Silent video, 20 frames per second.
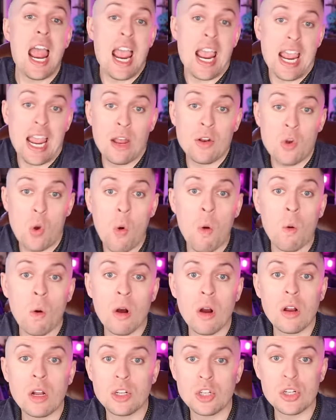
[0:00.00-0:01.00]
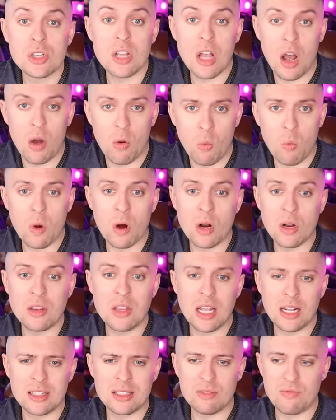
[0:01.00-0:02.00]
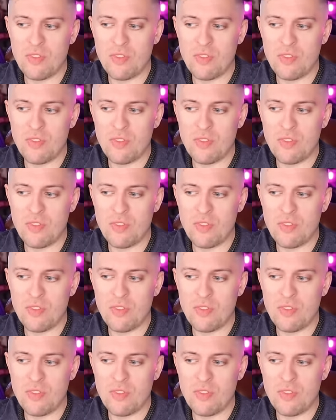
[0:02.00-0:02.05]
And or just a word that's